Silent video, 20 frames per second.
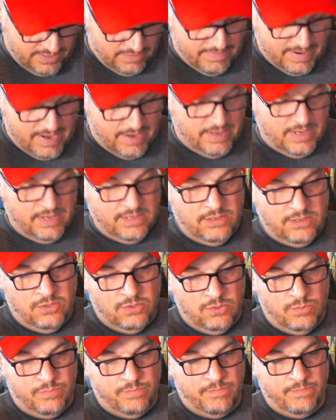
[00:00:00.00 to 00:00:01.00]
about. And
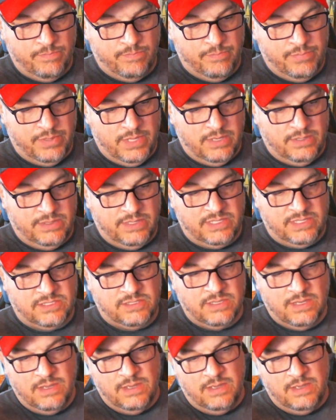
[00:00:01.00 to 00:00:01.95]
you plug this,